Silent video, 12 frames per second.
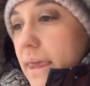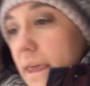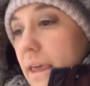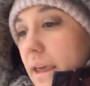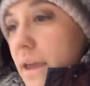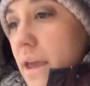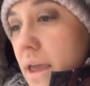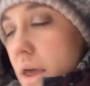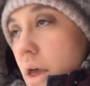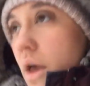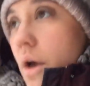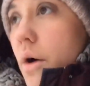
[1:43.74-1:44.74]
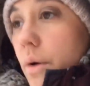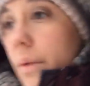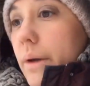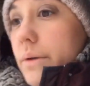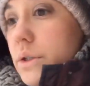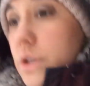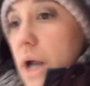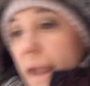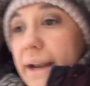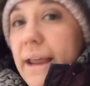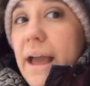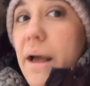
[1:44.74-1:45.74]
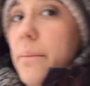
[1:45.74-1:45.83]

well, I was trying to help my dog.